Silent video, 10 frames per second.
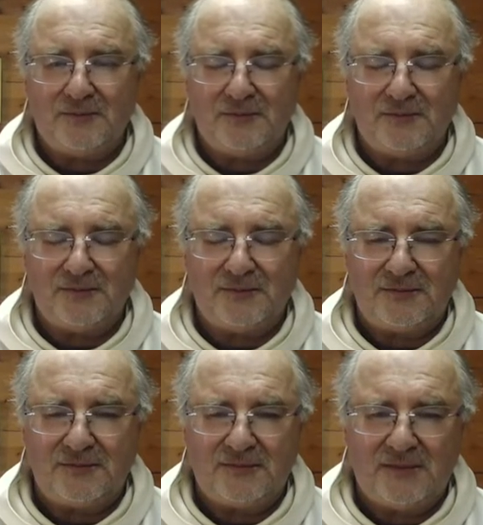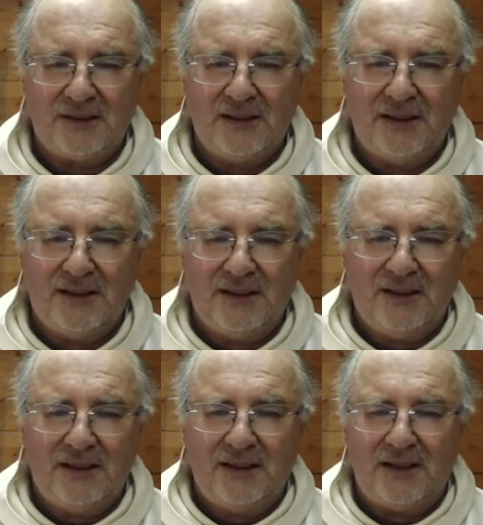
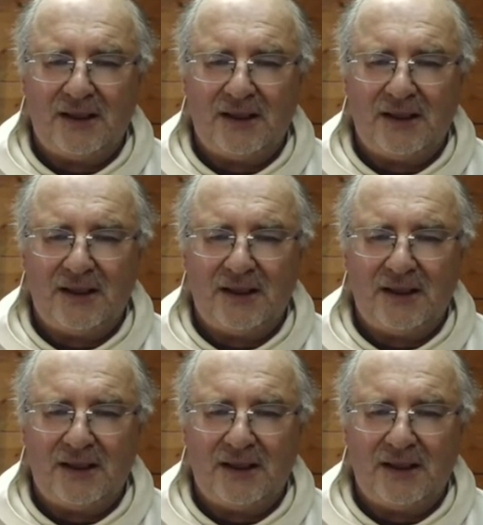(no one is talking)